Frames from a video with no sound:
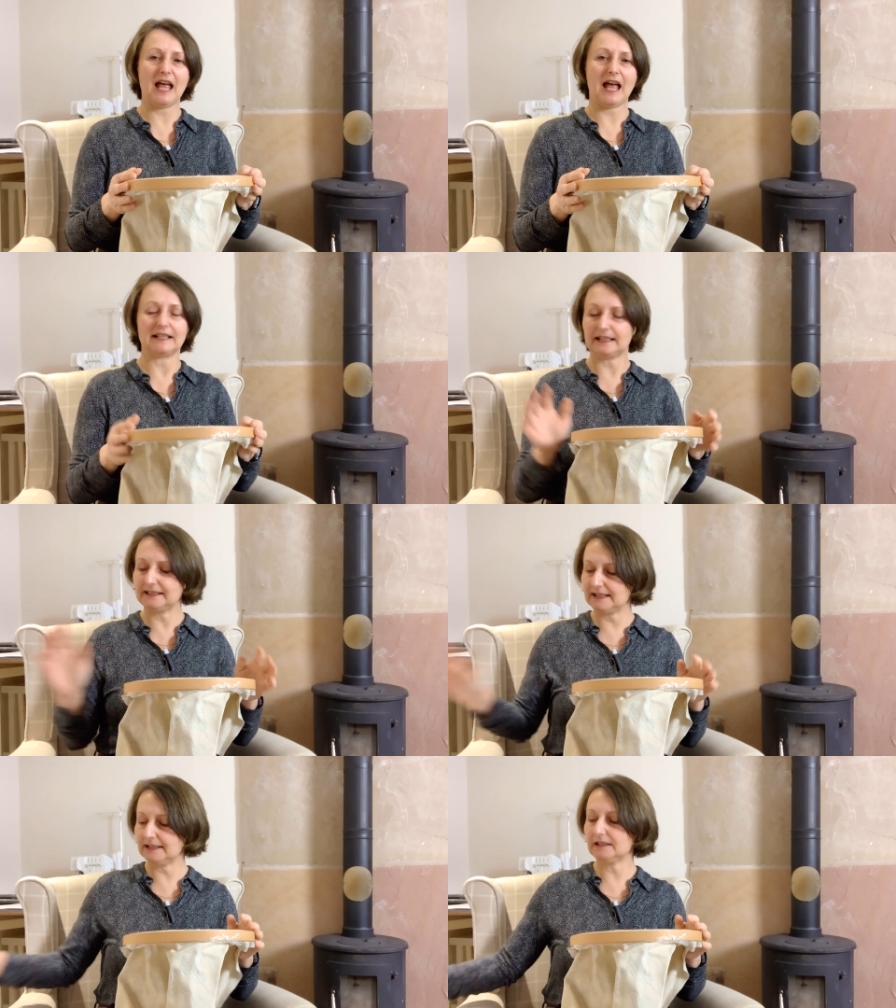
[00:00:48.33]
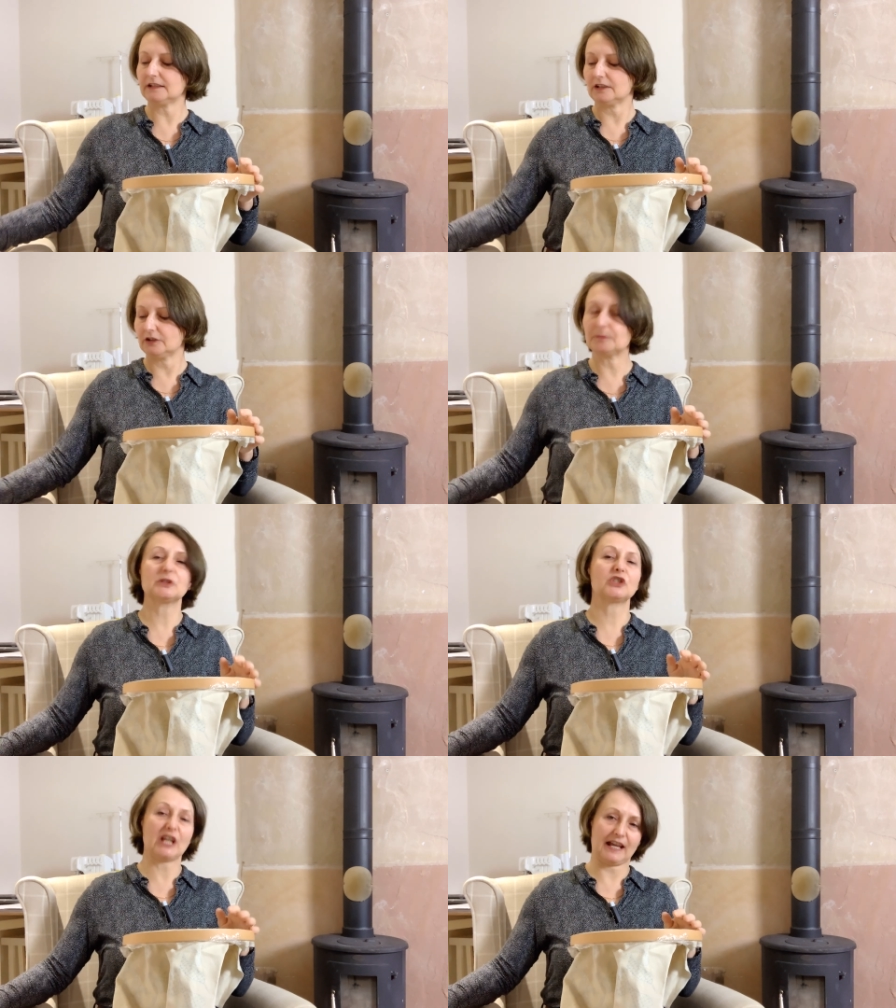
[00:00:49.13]
and I didn't double
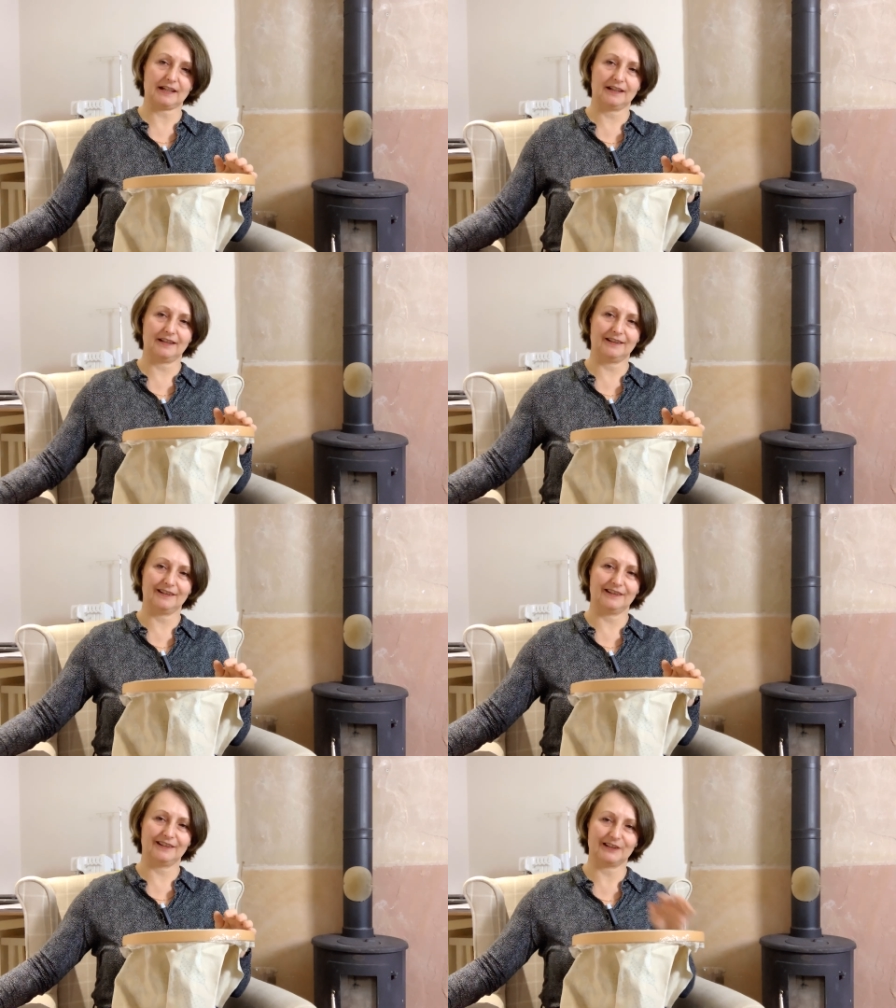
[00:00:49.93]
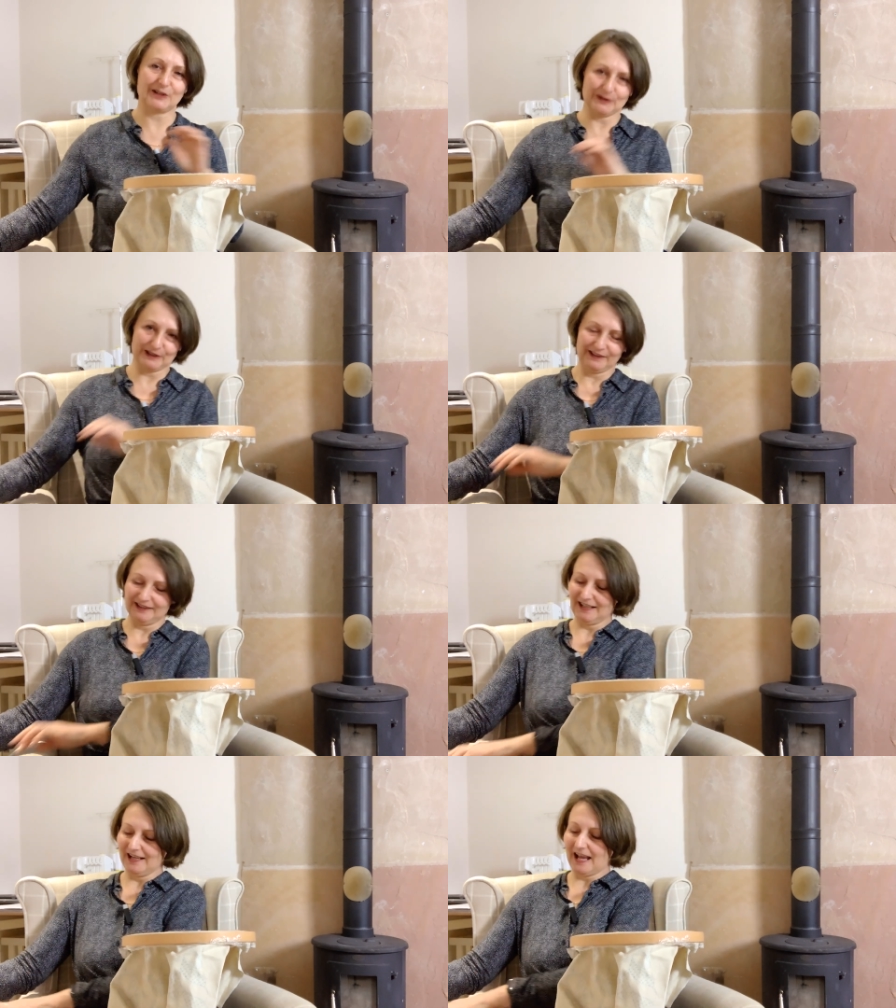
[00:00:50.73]
check the colour
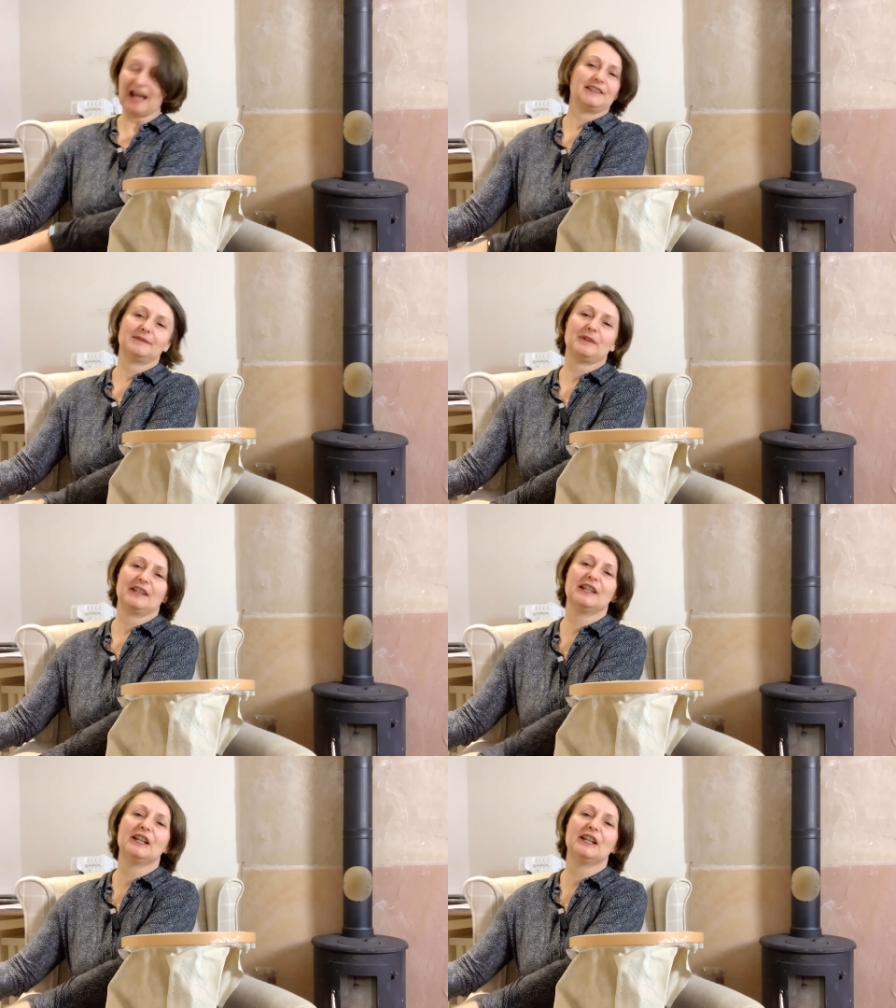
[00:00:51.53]
and the, and the